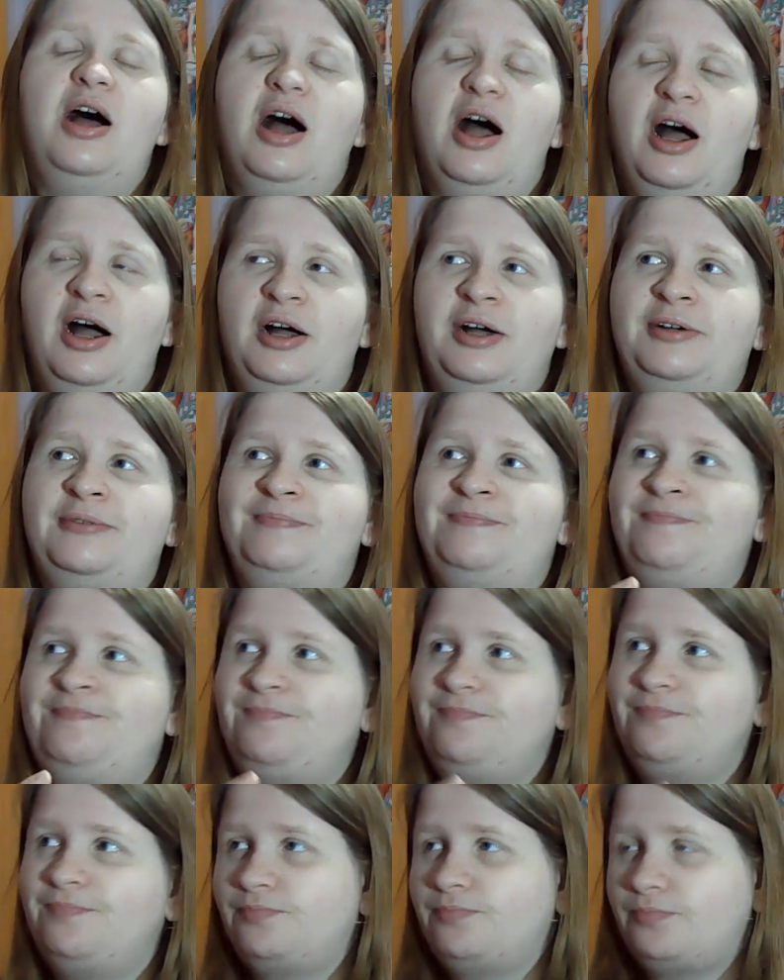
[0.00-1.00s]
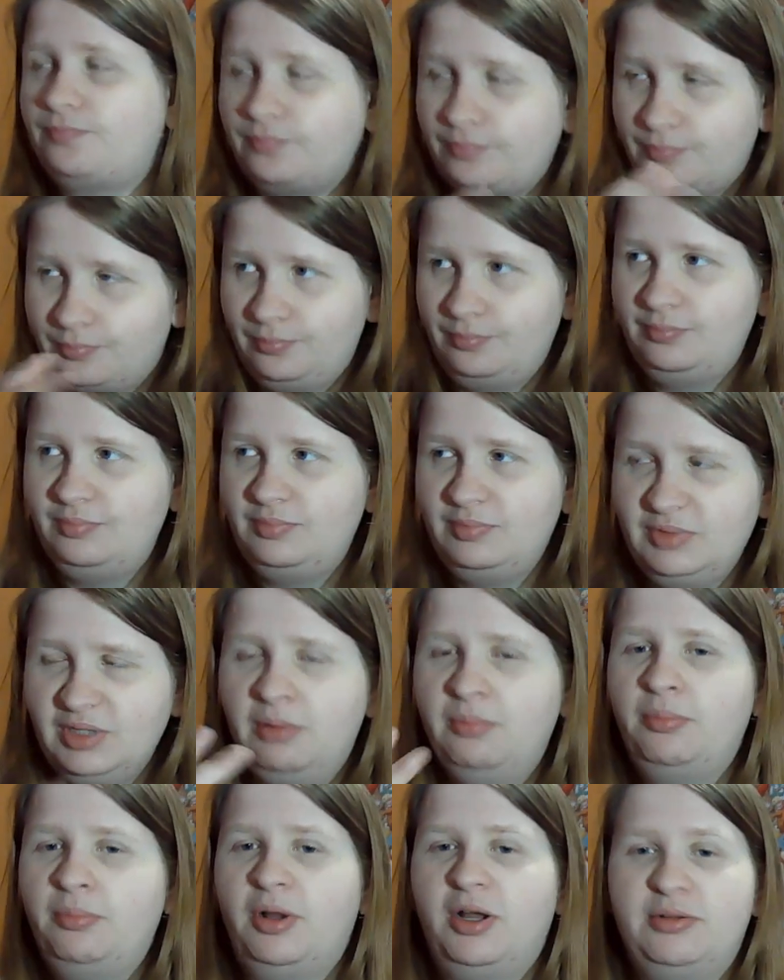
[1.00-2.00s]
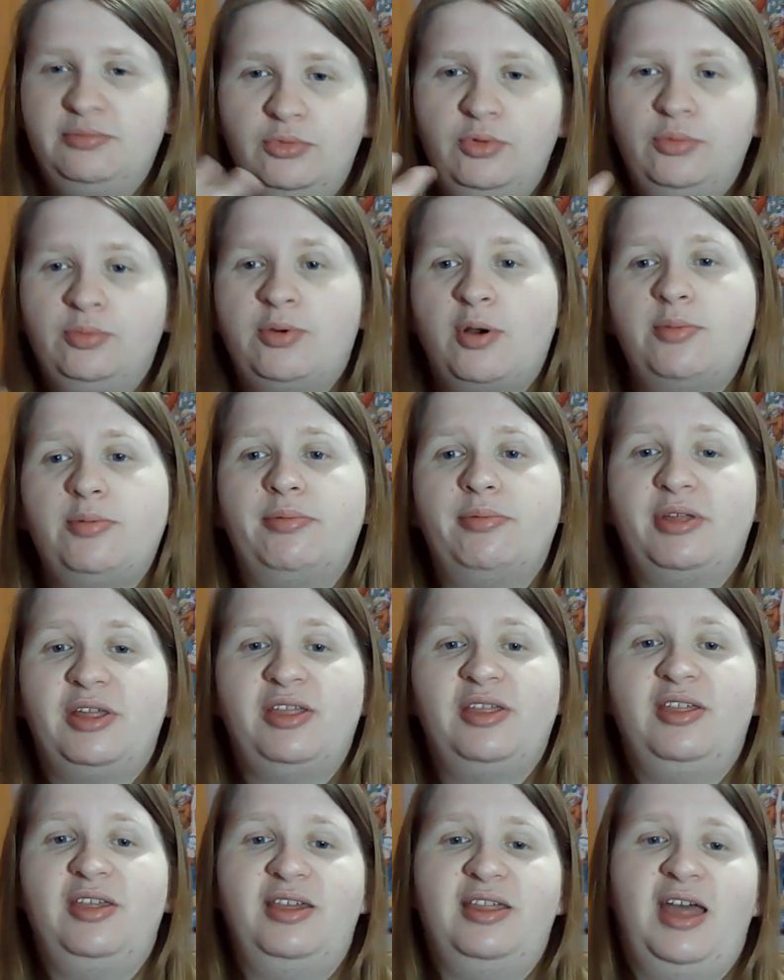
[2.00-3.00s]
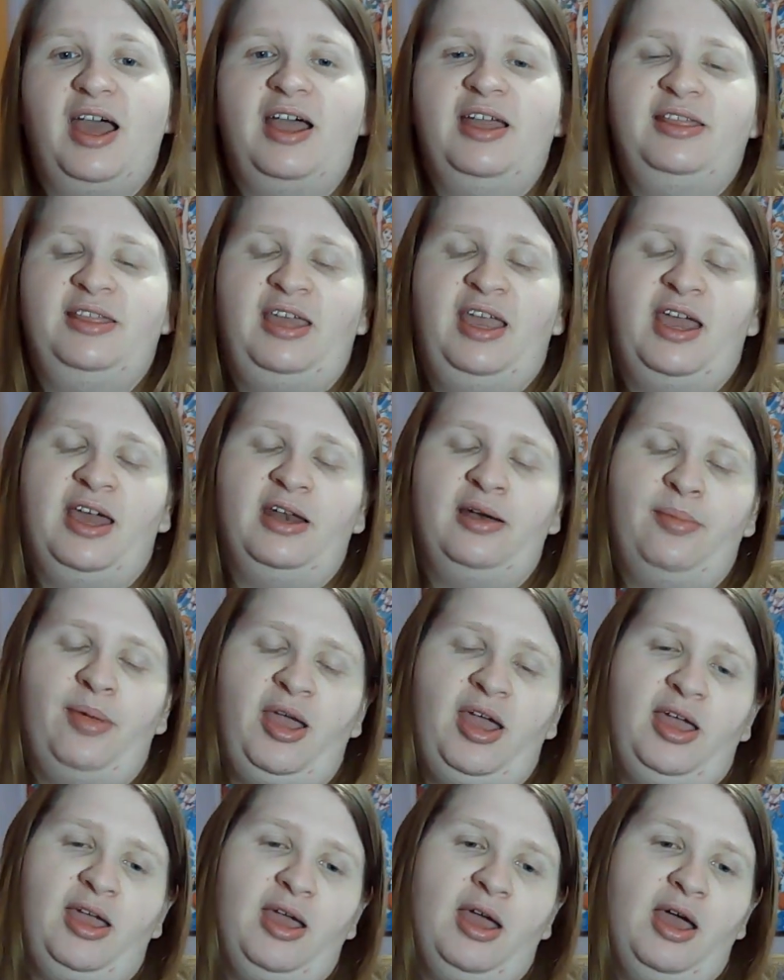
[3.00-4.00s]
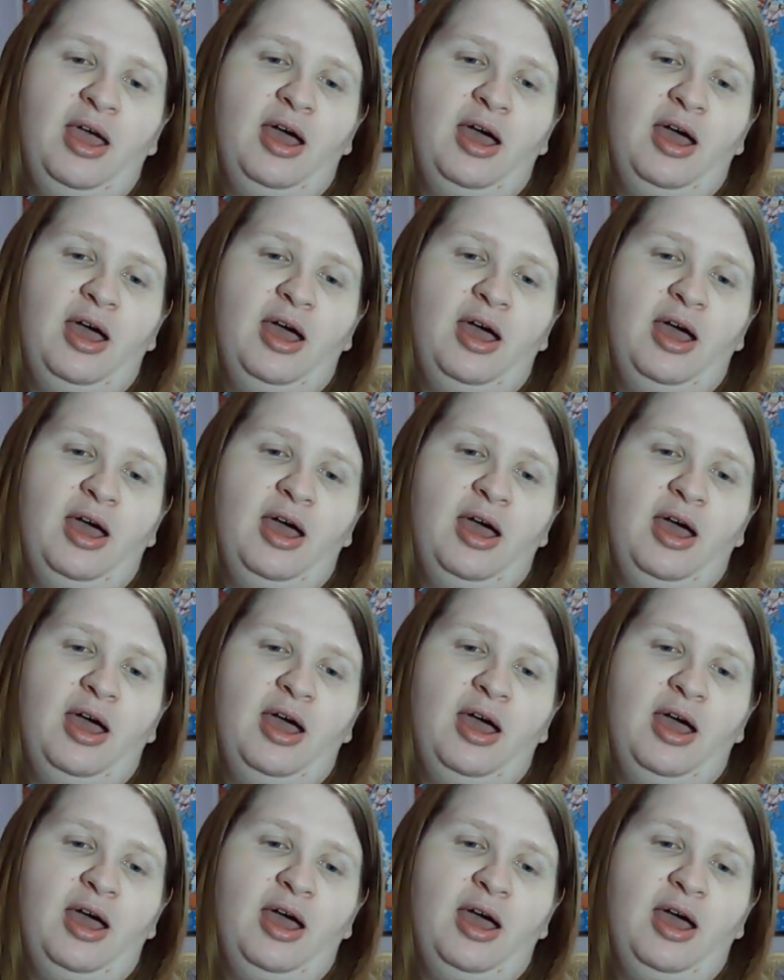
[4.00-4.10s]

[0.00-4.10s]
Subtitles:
But we'll probably see that in the anime.